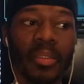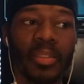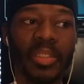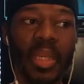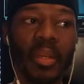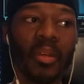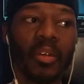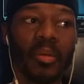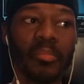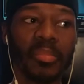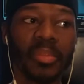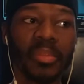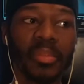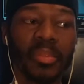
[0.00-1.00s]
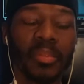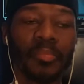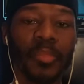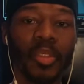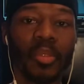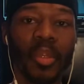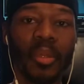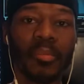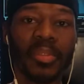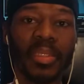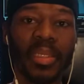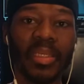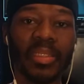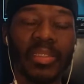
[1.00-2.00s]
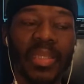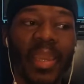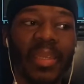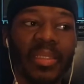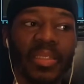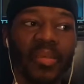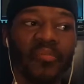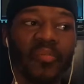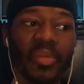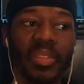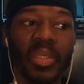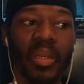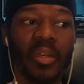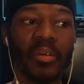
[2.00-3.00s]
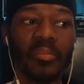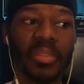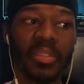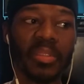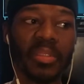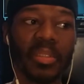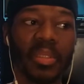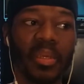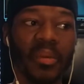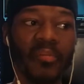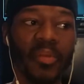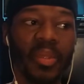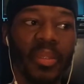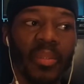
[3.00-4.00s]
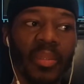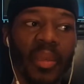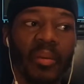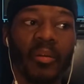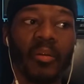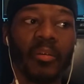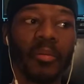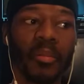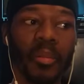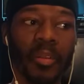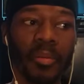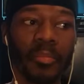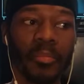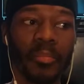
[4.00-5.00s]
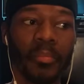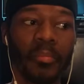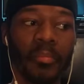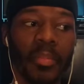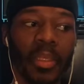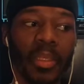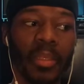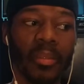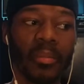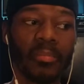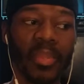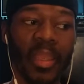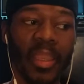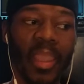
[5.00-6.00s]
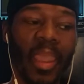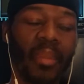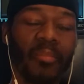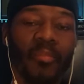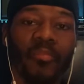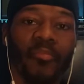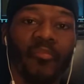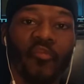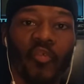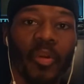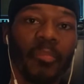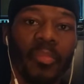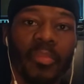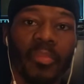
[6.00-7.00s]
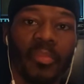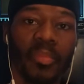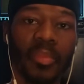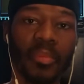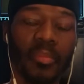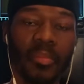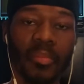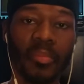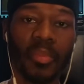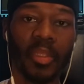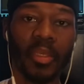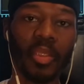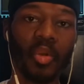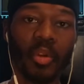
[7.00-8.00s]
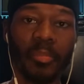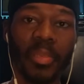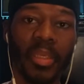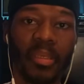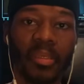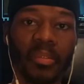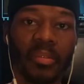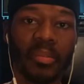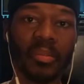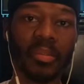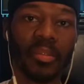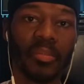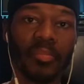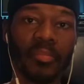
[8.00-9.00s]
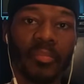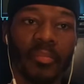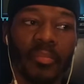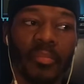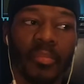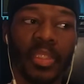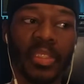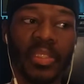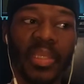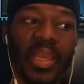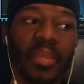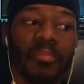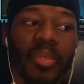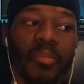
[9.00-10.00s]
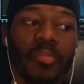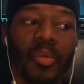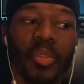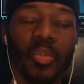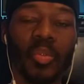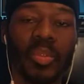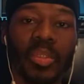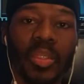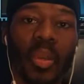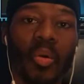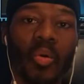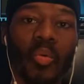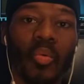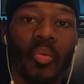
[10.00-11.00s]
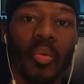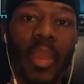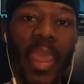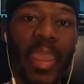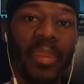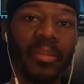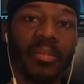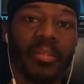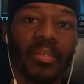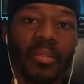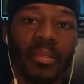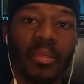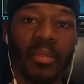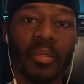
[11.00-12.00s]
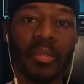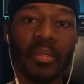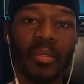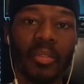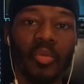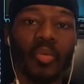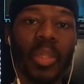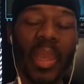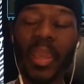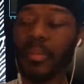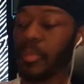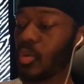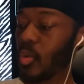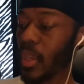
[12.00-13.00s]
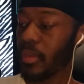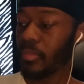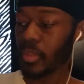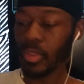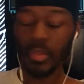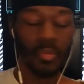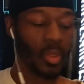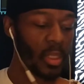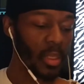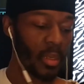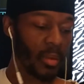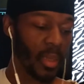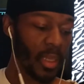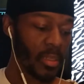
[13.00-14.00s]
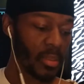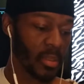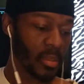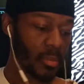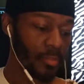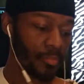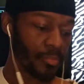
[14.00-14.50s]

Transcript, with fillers: terms, you know what I'm saying, scientific terms and stuff that are that come from the Europeans. The same people you so hate. You claim you hate, but you really don't hate them.